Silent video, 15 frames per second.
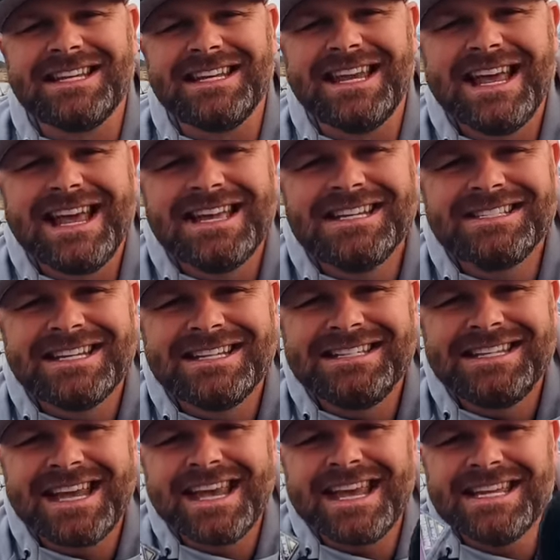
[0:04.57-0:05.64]
And
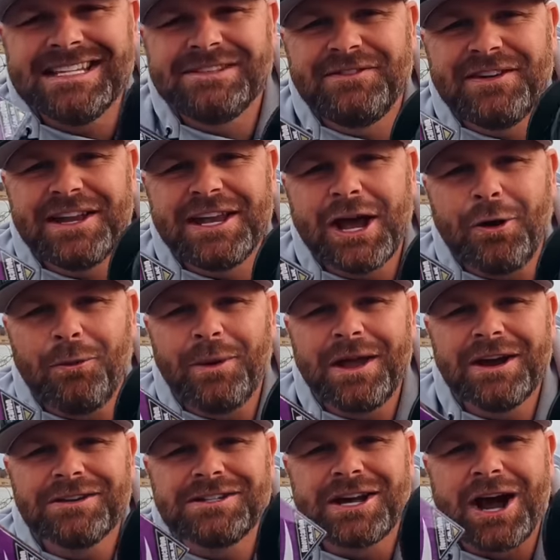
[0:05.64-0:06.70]
today's video,
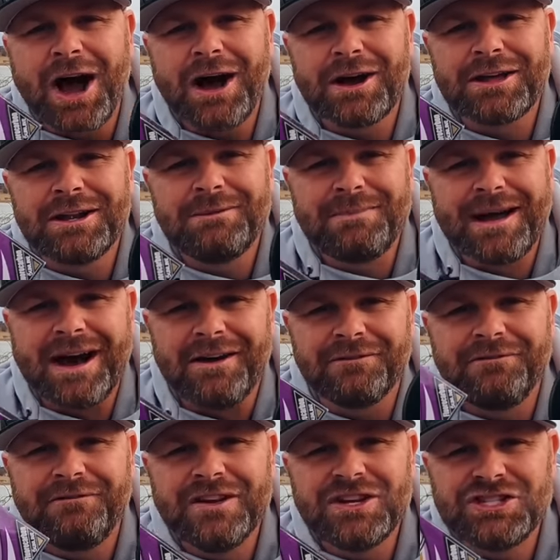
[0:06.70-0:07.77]
we are talking about
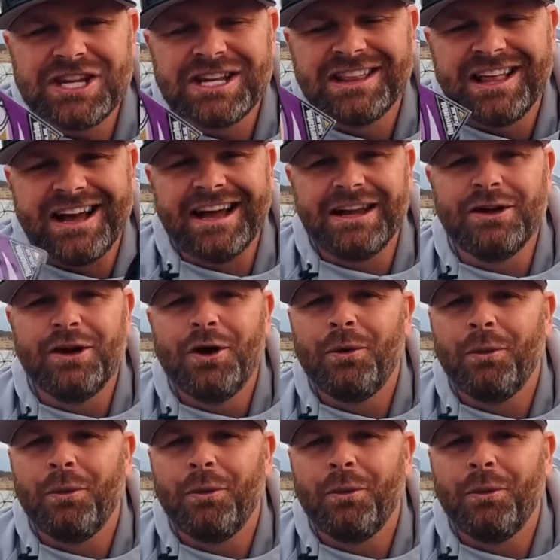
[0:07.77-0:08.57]
fishing line.